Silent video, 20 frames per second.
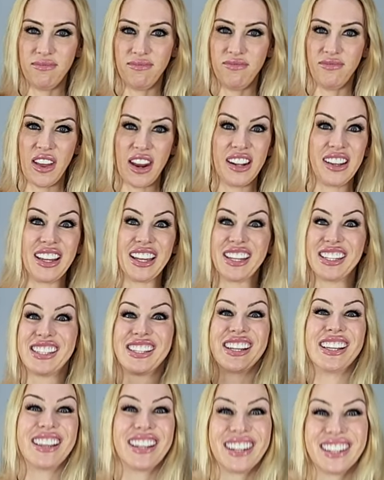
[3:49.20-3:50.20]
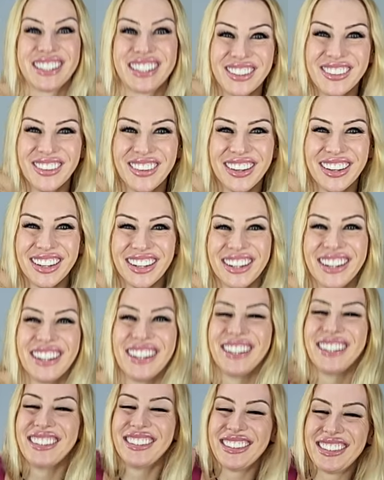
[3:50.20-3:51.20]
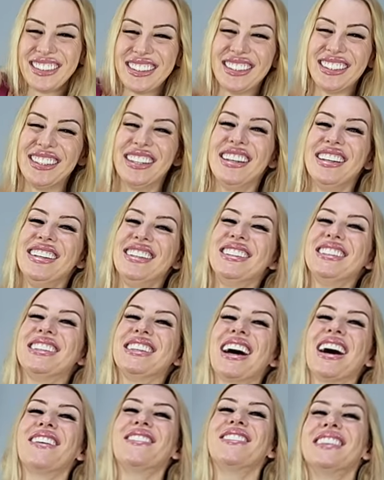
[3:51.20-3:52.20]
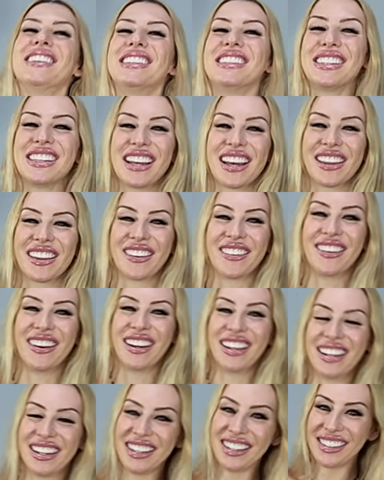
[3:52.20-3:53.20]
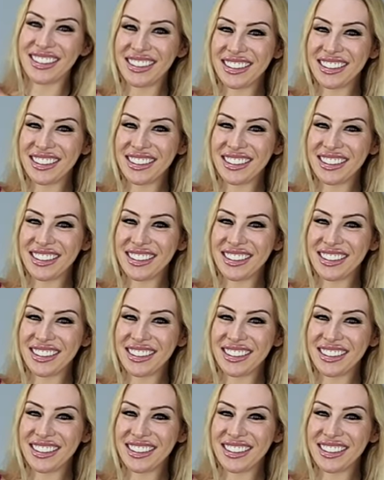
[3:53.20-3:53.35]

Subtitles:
Ventilation, there's a word. Top is the other one.